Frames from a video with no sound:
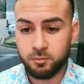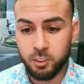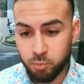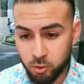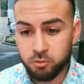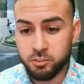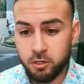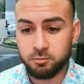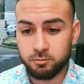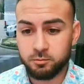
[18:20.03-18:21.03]
The pros
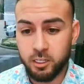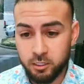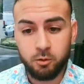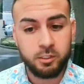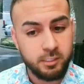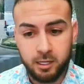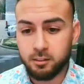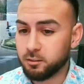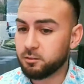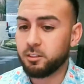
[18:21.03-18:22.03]
know. They know
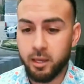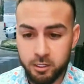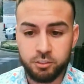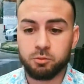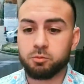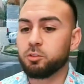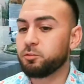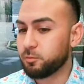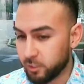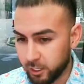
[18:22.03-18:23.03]
exactly the age of the
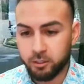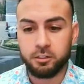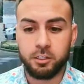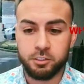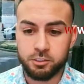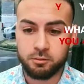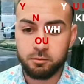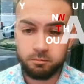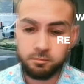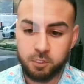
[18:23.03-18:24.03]
roof, air condition,
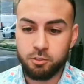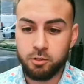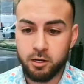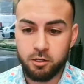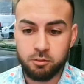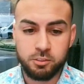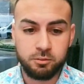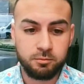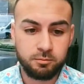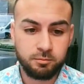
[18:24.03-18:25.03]
and you got to know too.